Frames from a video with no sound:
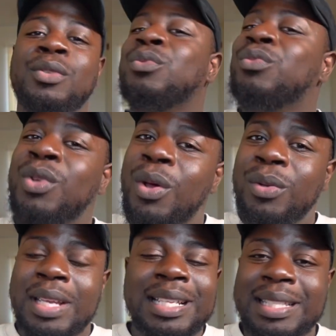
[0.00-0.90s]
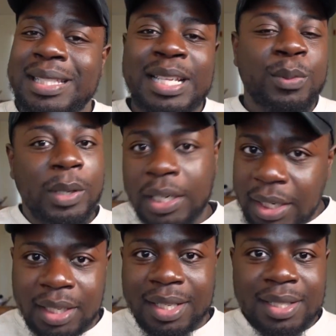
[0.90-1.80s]
no, that's that's what it
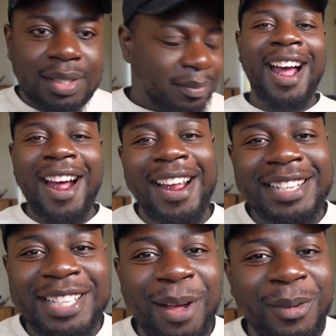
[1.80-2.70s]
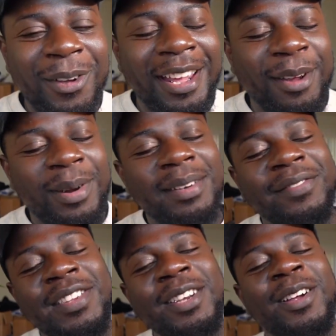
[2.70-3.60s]
is. All right, y'all, I'm gonna go ahead and wrap the
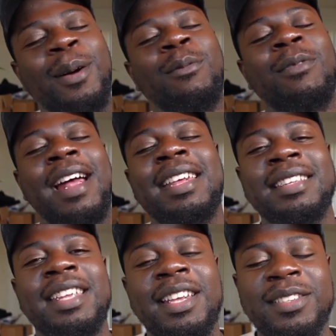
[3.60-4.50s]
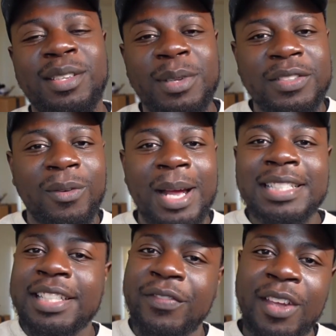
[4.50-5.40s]
video up right here. Thank y'all so much for
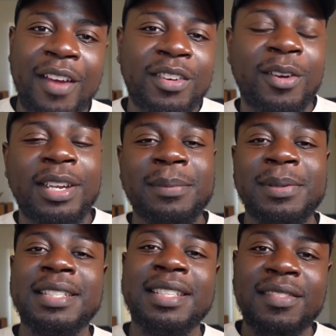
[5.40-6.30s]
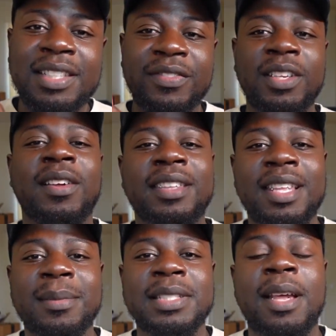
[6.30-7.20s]
watching. If you haven't already, please give this video a
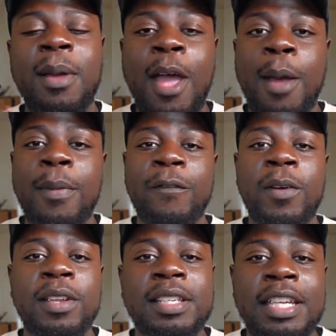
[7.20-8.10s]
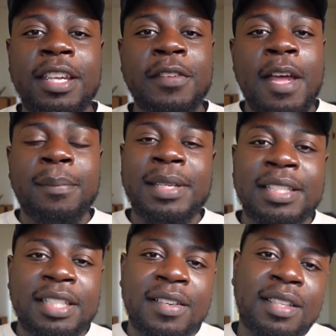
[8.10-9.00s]
thumbs up. Before you leave,
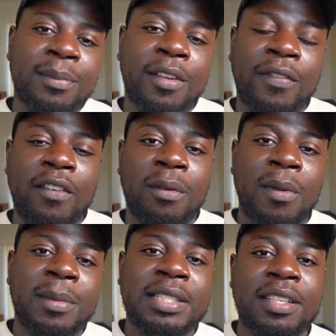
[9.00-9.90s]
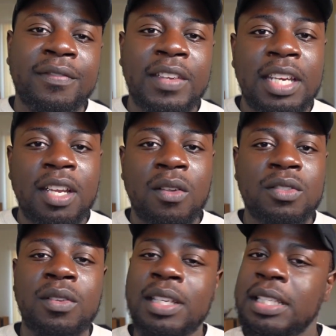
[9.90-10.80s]
please share some of your favorite moments of the
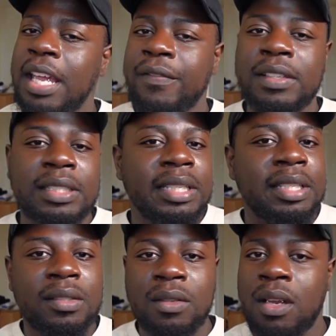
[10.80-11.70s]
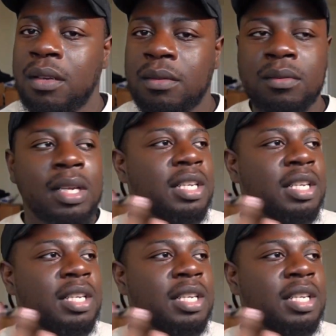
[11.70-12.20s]
videos. You can definitely, you know,